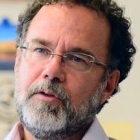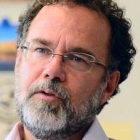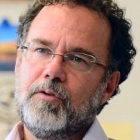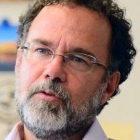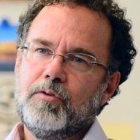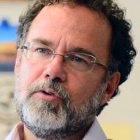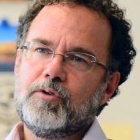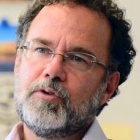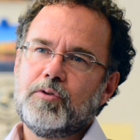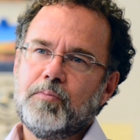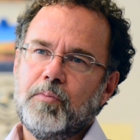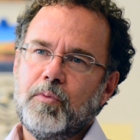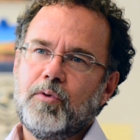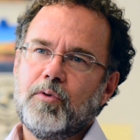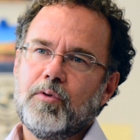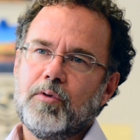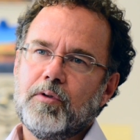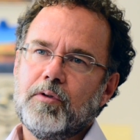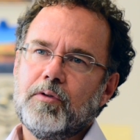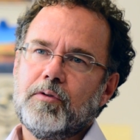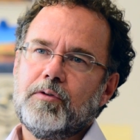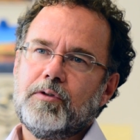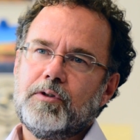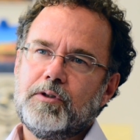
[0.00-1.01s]
used
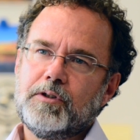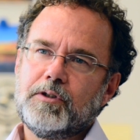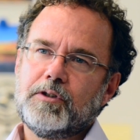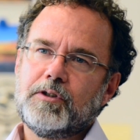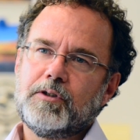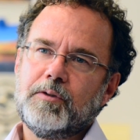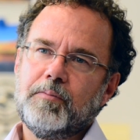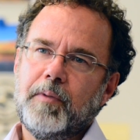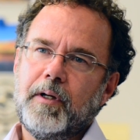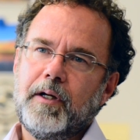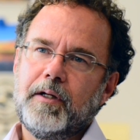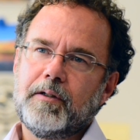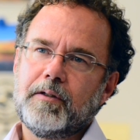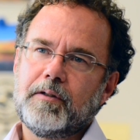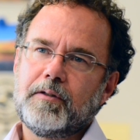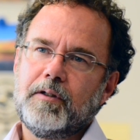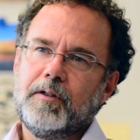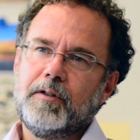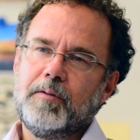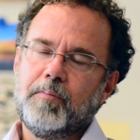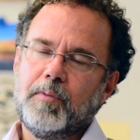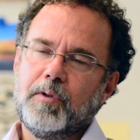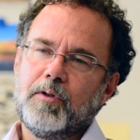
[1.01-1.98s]
more systematically,